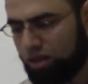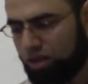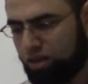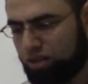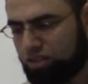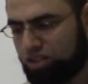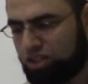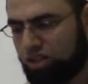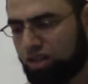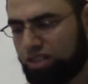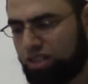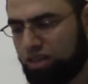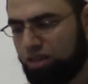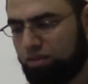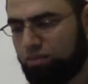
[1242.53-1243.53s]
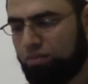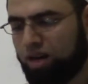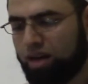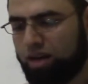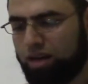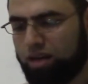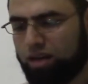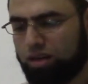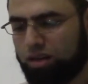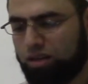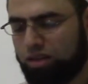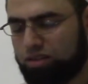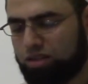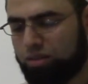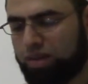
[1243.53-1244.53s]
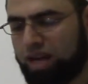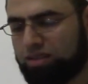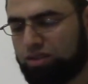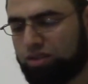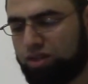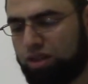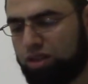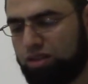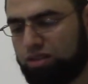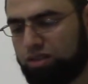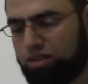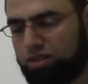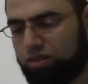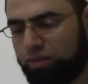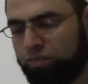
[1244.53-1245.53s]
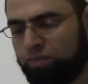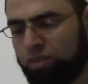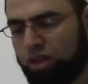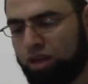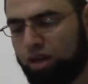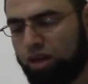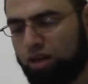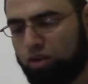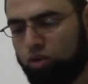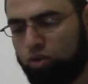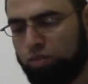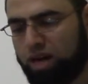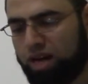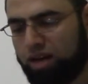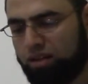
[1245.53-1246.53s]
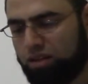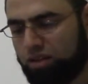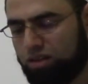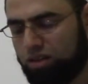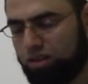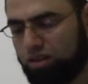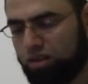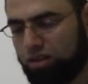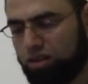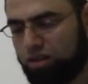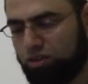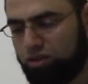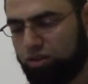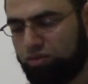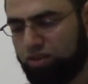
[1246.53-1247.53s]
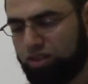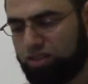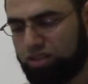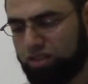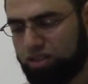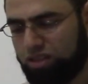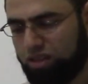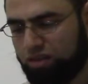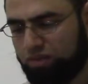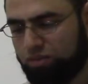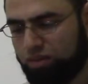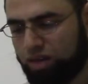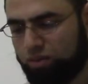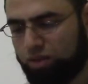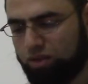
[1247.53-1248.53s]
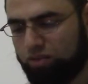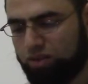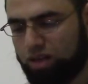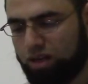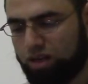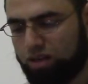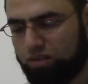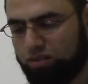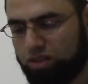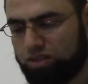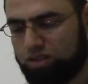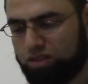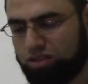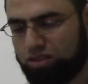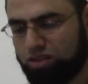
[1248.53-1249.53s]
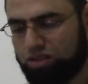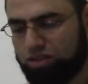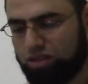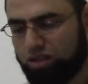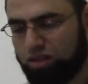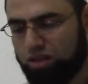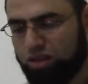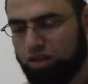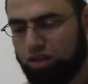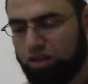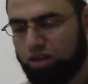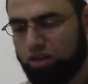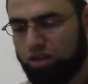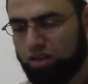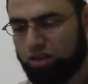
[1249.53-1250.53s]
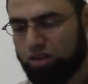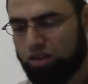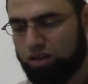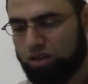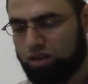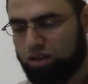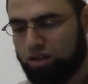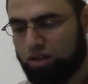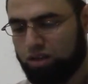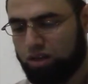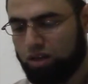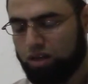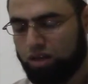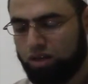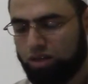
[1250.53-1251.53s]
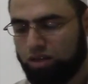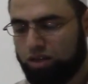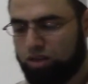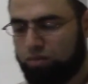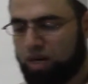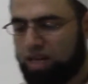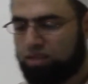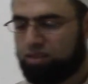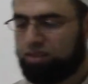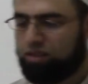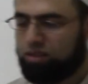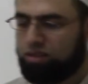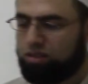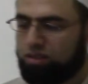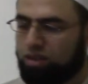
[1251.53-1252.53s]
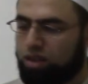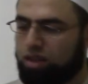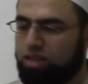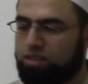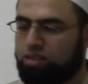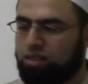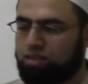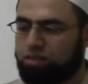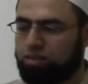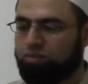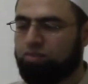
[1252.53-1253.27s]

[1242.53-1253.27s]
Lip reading: study by, it's a master thesis in Oman University by one of the sisters. In her master's thesis,